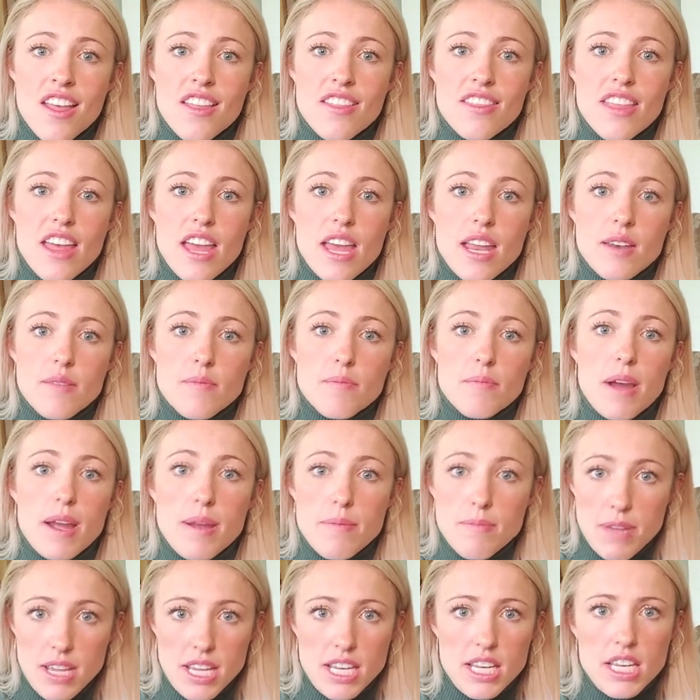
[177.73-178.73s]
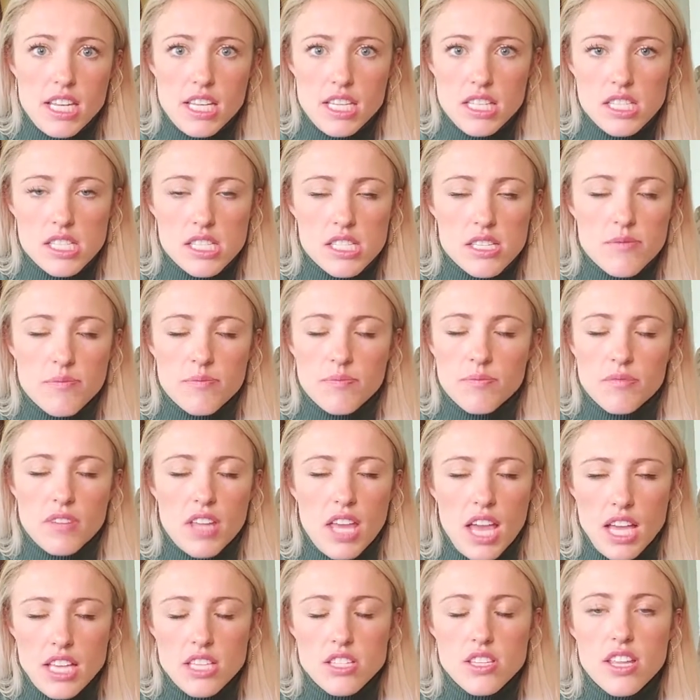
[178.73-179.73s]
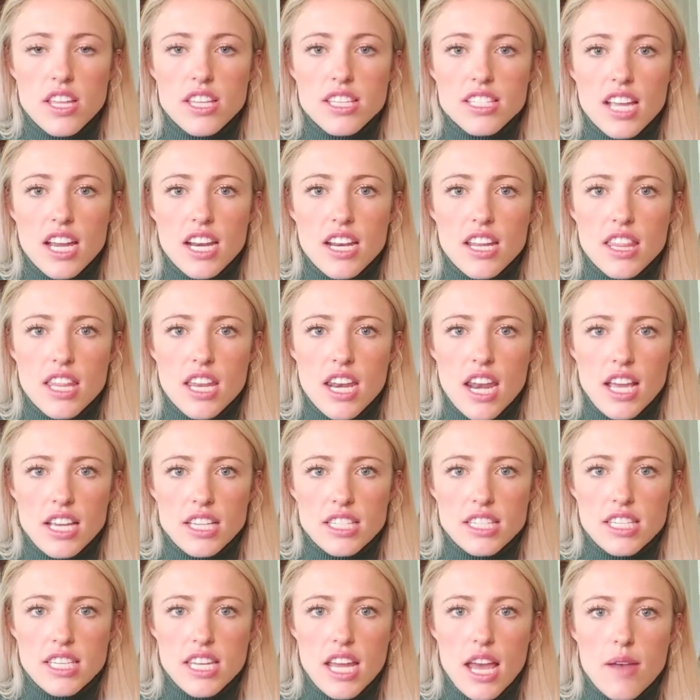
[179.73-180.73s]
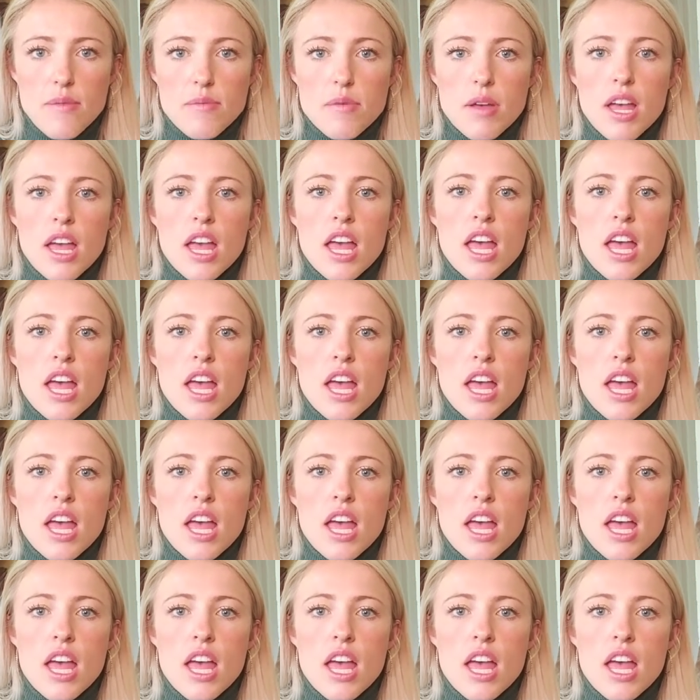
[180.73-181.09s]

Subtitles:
than my maintenance. Okay, so that's kind of the next step.